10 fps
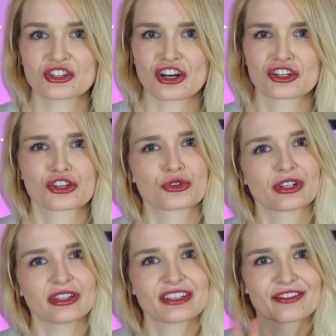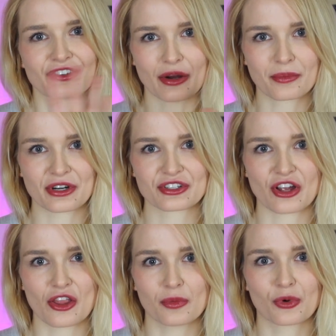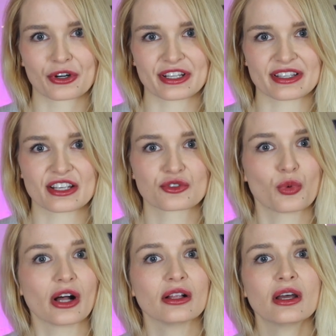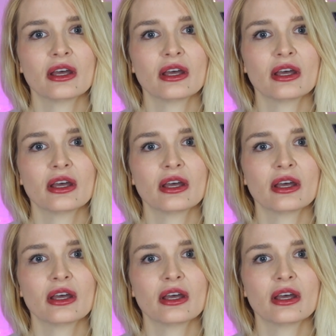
Chuck shows a list of numbers on the board and says, well,